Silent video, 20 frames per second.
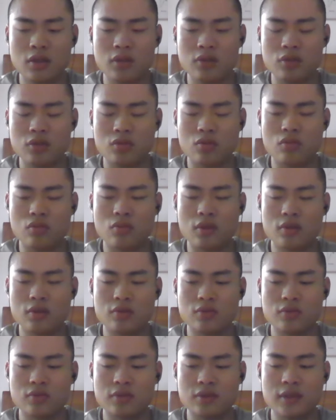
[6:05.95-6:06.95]
You don't want
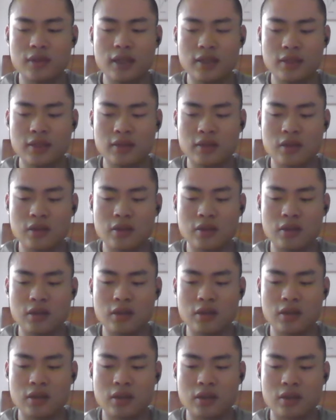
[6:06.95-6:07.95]
to
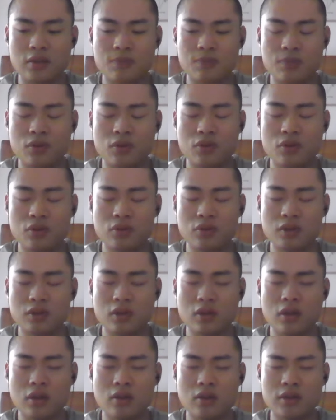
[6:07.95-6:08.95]
necessarily expose
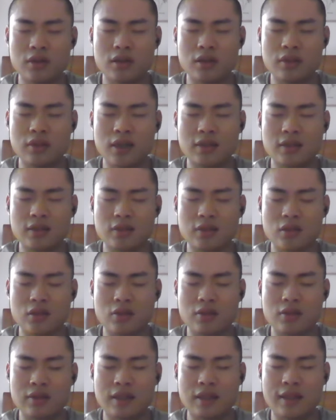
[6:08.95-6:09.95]
all the
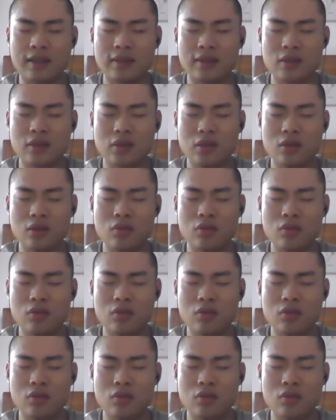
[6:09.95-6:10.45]
necessary data.